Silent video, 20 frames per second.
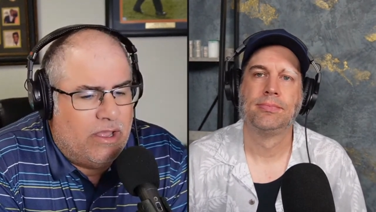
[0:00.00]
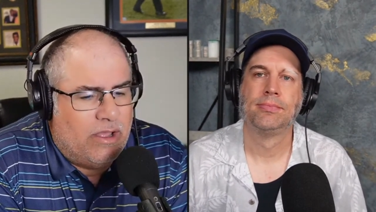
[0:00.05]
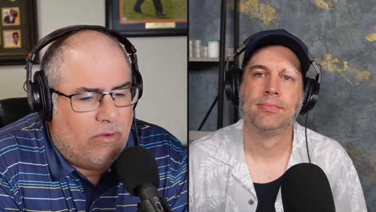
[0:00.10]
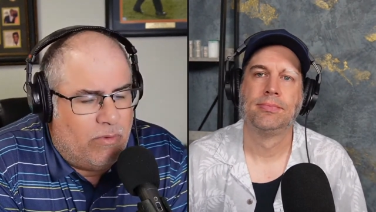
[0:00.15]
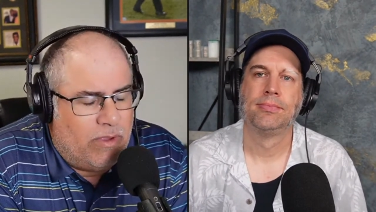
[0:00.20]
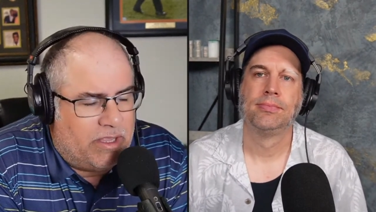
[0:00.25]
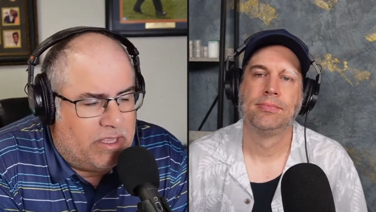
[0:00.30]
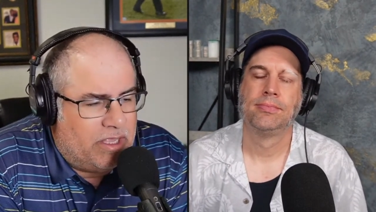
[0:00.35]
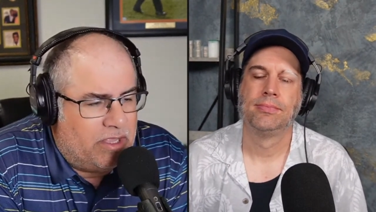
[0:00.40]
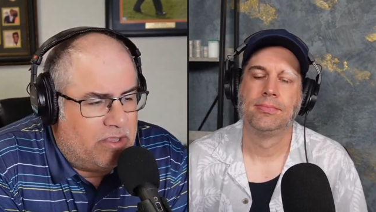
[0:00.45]

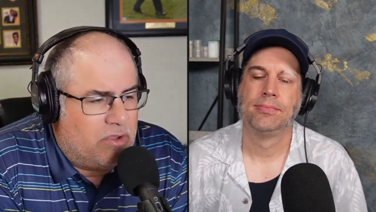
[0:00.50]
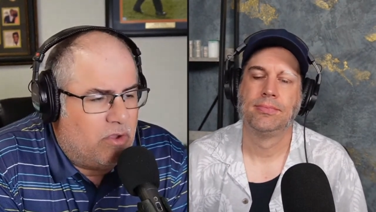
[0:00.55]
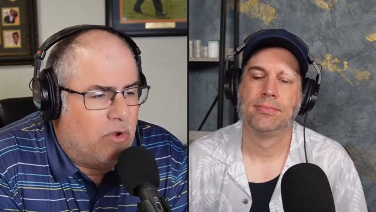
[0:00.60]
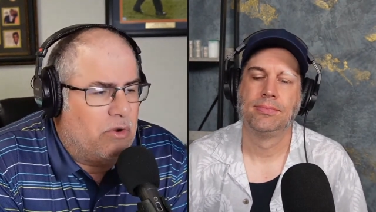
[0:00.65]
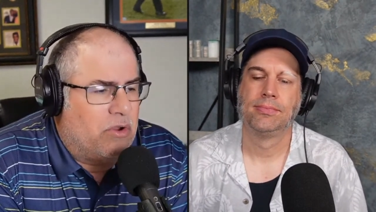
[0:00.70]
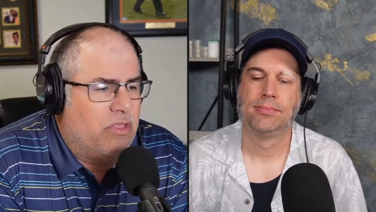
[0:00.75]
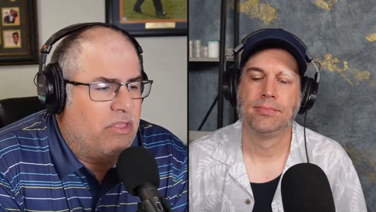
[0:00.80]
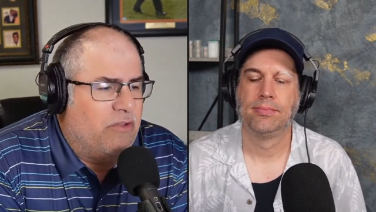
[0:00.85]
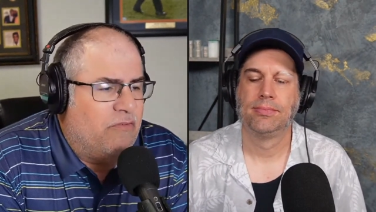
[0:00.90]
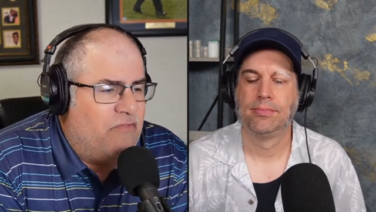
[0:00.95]
Speaker 1: we can go
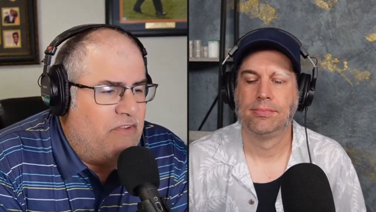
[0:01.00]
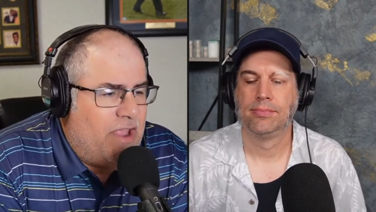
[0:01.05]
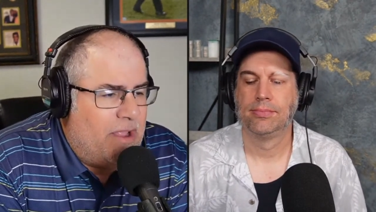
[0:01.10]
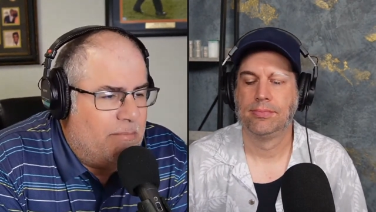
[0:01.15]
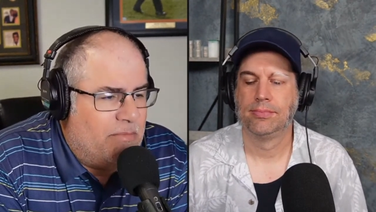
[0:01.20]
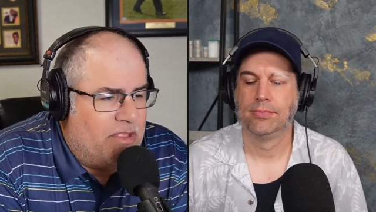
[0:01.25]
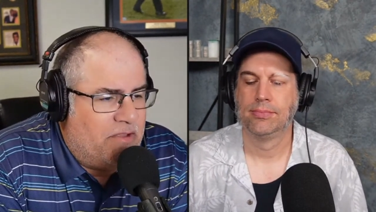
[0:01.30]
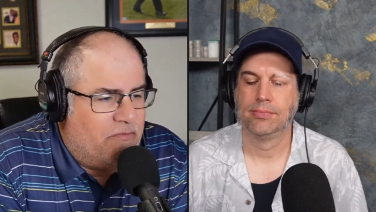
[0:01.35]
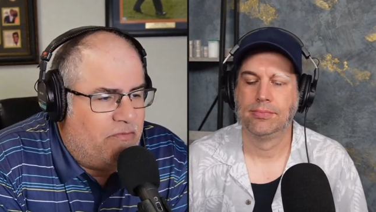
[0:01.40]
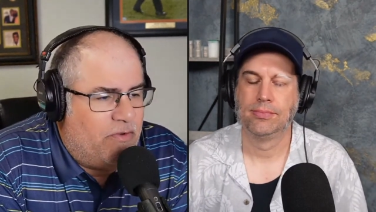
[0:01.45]
to the
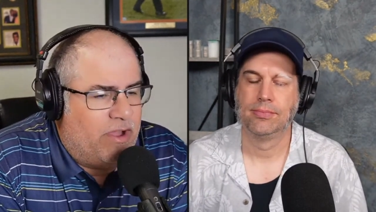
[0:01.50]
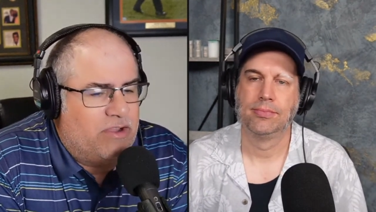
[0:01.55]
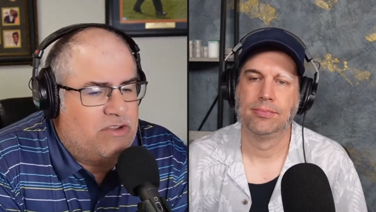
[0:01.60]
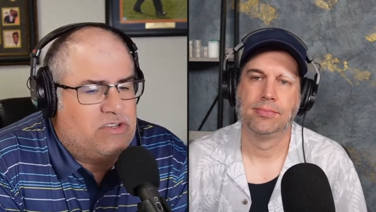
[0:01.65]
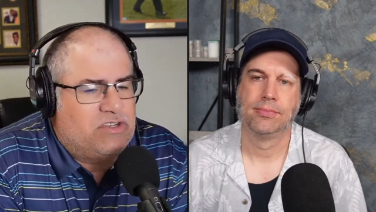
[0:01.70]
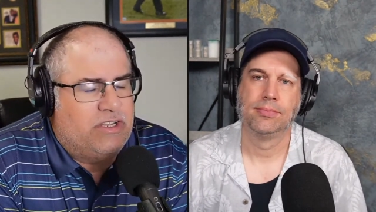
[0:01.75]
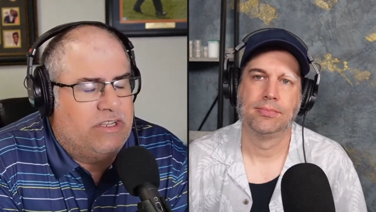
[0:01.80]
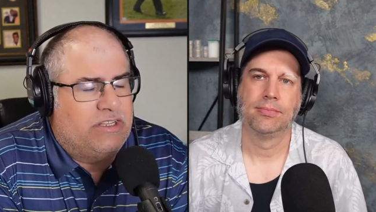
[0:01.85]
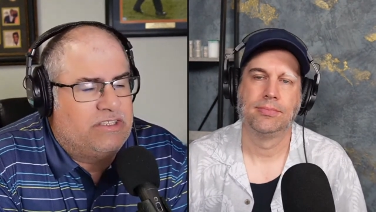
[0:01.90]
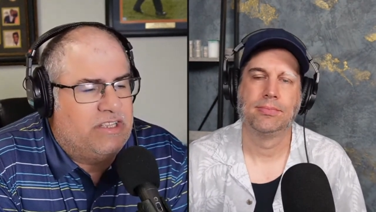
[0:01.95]
family
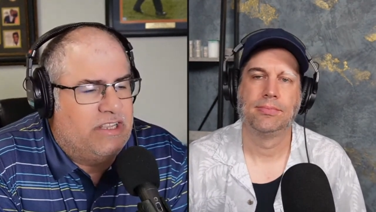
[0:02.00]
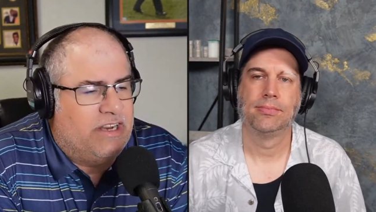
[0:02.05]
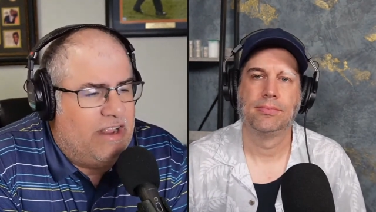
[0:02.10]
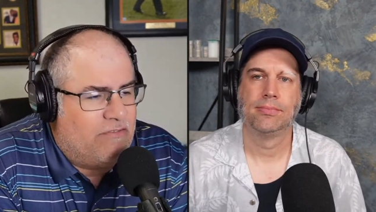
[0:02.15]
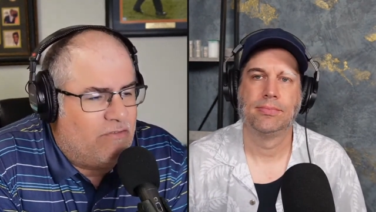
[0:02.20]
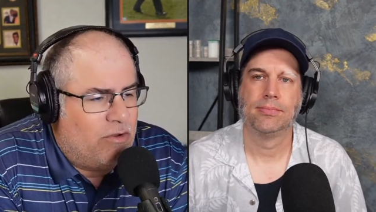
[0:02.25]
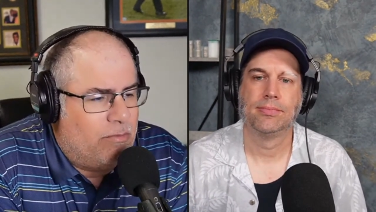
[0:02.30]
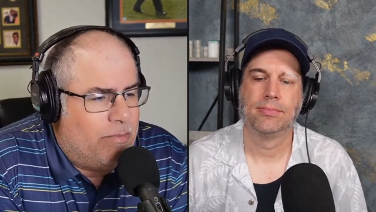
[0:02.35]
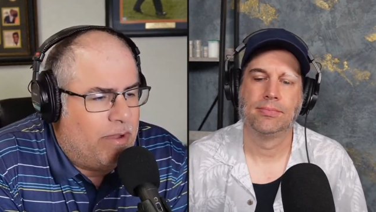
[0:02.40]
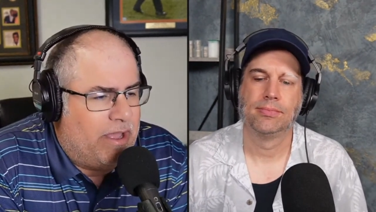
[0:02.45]
functions and
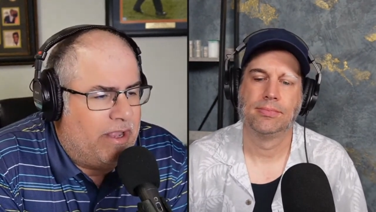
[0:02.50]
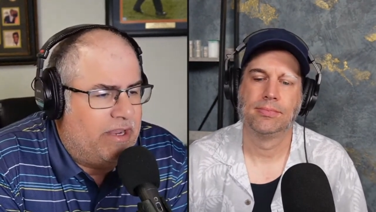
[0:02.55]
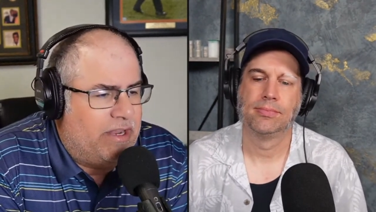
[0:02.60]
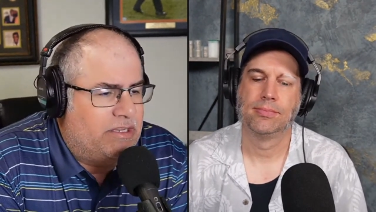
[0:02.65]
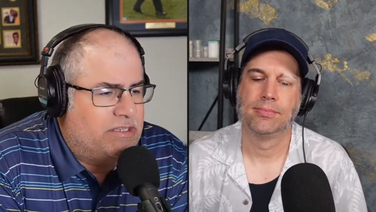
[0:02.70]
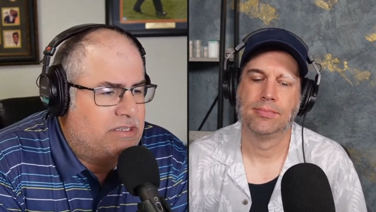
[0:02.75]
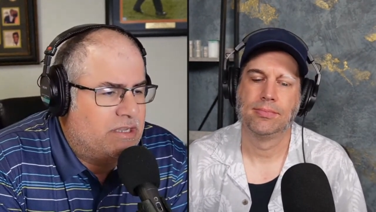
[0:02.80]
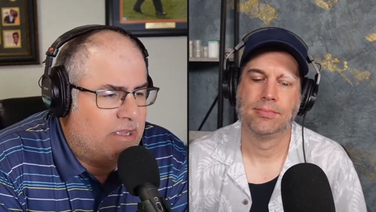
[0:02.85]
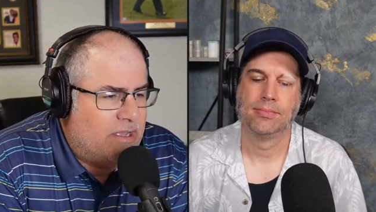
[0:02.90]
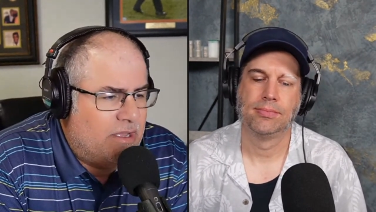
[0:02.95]

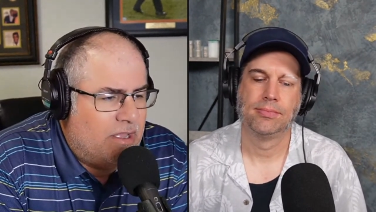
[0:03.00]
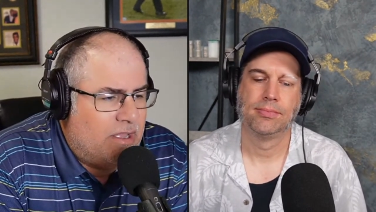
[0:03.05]
everybody's